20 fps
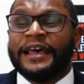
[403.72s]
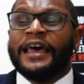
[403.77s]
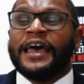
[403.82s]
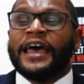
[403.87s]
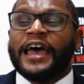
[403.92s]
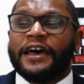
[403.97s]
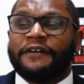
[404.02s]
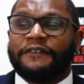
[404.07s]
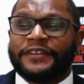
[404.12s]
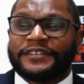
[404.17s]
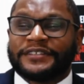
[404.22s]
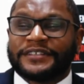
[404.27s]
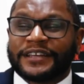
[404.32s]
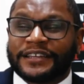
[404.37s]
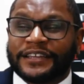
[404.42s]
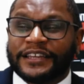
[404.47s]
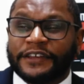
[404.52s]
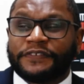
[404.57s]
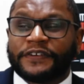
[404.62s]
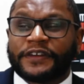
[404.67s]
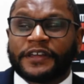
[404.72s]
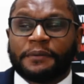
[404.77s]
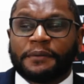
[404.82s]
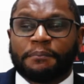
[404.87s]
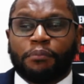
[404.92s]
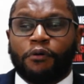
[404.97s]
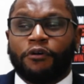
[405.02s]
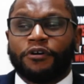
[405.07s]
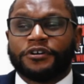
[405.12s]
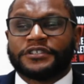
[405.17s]
have a significant
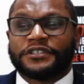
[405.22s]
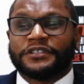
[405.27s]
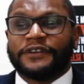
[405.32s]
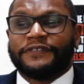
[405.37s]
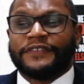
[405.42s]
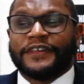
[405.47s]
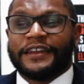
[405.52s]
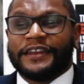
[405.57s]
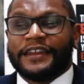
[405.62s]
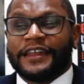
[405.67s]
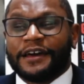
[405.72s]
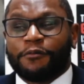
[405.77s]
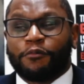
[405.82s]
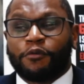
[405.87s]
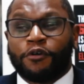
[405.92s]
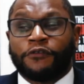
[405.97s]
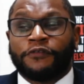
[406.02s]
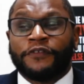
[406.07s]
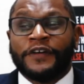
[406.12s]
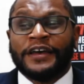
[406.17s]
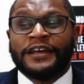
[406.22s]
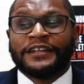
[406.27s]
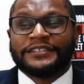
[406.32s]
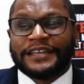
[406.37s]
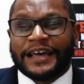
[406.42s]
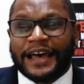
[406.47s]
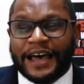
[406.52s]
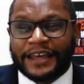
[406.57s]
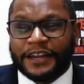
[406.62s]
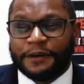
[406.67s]
portion of their net worth
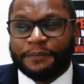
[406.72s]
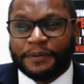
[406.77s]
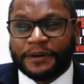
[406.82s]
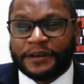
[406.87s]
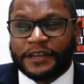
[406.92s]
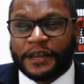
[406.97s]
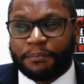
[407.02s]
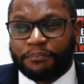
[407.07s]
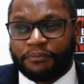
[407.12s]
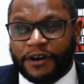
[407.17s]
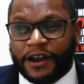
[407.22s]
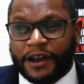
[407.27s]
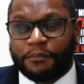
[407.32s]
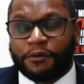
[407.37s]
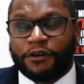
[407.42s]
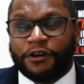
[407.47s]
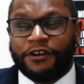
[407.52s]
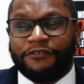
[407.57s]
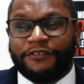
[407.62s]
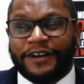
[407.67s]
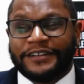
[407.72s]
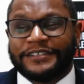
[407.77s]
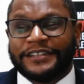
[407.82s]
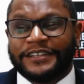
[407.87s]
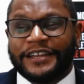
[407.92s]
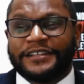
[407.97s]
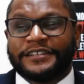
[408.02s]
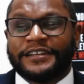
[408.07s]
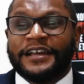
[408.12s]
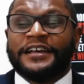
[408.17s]
tied up in their primary
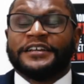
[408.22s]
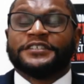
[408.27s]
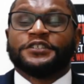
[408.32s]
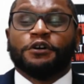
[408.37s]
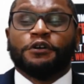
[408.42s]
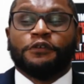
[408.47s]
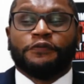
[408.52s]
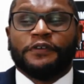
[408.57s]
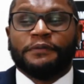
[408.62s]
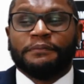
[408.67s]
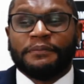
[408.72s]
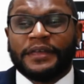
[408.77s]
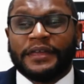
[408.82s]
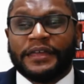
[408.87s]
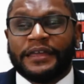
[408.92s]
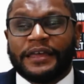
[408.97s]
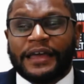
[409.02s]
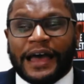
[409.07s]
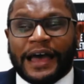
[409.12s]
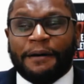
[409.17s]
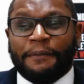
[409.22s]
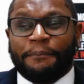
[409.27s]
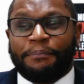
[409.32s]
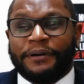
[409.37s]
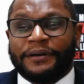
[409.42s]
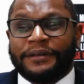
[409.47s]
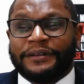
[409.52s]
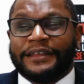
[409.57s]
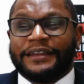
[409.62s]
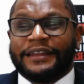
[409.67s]
residence. So for me, I'm
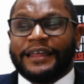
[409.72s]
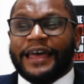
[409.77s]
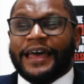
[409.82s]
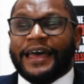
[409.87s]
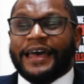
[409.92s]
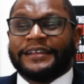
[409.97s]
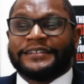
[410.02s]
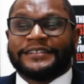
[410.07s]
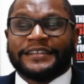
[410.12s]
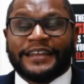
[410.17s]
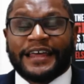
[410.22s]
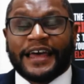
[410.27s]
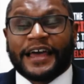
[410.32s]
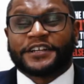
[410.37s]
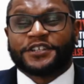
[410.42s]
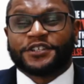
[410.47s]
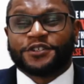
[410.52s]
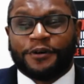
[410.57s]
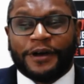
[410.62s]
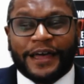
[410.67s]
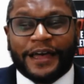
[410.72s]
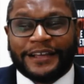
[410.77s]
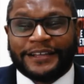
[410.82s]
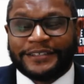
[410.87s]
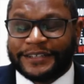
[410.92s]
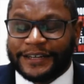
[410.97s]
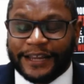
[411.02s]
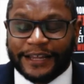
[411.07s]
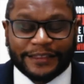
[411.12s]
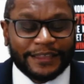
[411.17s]
putting it as an actual
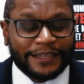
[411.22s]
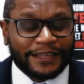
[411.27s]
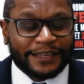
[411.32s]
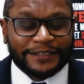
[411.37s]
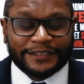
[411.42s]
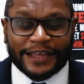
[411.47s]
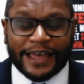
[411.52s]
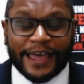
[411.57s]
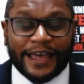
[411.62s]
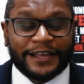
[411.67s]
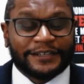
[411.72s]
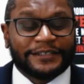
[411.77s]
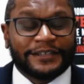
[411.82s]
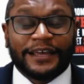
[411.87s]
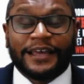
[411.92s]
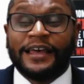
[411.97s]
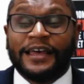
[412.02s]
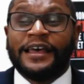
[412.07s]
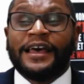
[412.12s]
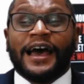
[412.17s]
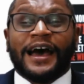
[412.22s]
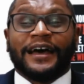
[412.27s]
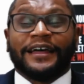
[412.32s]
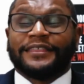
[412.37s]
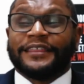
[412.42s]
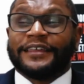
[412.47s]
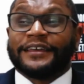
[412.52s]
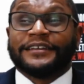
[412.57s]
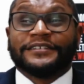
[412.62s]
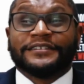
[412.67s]
asset. I think it's an asset. I
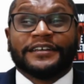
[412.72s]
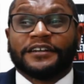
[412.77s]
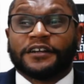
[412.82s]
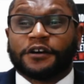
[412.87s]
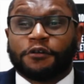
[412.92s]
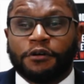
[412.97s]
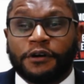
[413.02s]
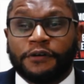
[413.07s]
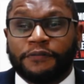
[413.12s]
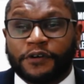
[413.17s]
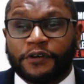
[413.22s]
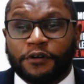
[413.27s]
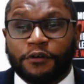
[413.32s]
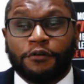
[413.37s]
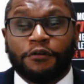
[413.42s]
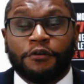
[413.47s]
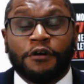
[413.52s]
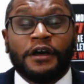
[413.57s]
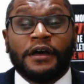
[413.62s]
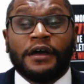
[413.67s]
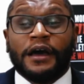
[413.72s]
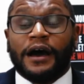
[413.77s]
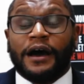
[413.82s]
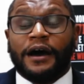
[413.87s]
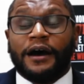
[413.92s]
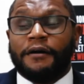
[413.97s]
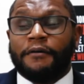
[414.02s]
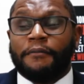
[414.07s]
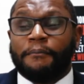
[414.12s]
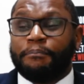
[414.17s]
think it's unequivocal.
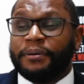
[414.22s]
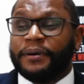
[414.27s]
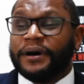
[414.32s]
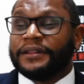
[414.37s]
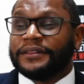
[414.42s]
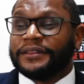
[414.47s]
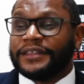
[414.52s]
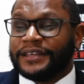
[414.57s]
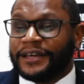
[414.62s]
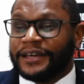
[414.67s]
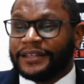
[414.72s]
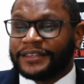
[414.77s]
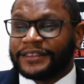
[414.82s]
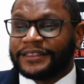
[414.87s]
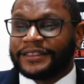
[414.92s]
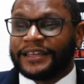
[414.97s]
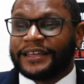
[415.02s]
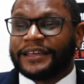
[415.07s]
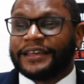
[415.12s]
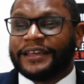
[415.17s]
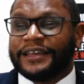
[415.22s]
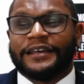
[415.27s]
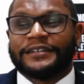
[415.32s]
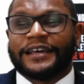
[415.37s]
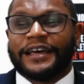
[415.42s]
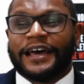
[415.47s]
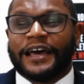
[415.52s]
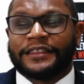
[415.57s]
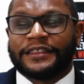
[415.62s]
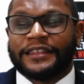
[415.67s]
But the other thing is,
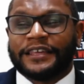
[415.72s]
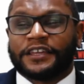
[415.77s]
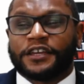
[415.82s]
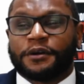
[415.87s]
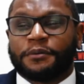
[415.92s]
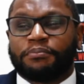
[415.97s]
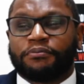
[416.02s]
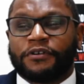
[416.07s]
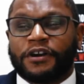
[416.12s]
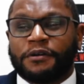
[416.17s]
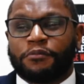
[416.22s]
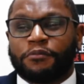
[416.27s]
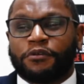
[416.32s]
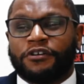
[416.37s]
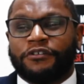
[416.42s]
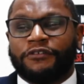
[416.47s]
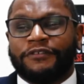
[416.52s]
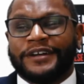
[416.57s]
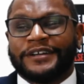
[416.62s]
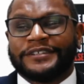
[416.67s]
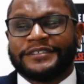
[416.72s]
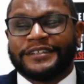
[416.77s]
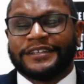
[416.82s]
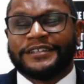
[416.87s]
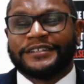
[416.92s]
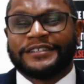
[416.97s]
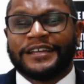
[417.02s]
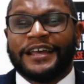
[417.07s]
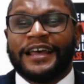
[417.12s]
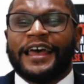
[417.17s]
I think your primary
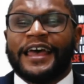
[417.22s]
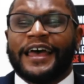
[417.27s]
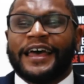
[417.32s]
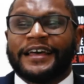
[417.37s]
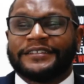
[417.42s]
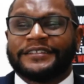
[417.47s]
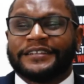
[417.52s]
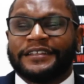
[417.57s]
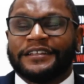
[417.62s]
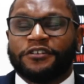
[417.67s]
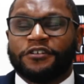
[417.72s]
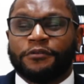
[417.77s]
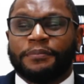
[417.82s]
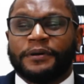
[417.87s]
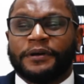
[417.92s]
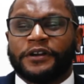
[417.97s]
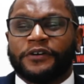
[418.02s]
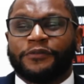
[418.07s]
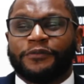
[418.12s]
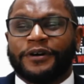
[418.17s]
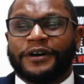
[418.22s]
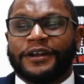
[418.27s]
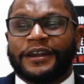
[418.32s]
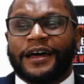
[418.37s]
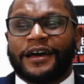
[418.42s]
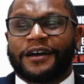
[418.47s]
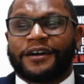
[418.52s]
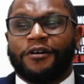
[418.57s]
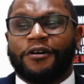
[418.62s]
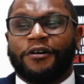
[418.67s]
residence has a little bit of what I
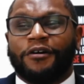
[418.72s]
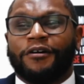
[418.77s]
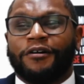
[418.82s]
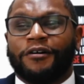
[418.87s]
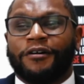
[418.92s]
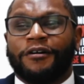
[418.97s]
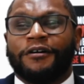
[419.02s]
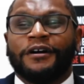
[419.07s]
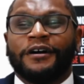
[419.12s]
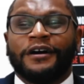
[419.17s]
call